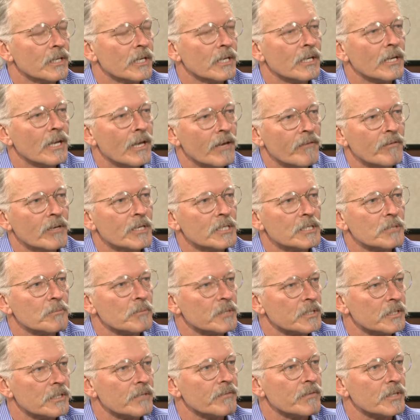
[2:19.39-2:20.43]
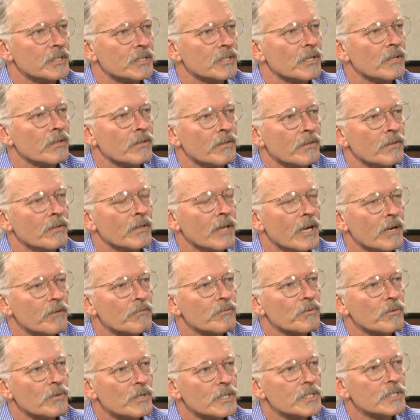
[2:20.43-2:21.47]
They didn't have any specifics other than that
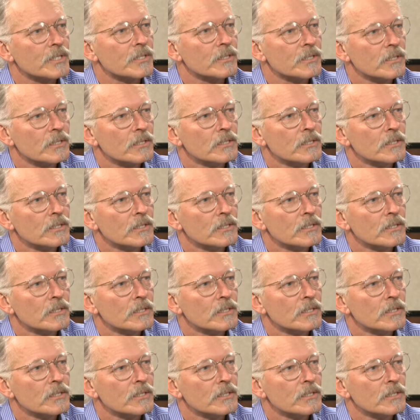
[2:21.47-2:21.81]
for us.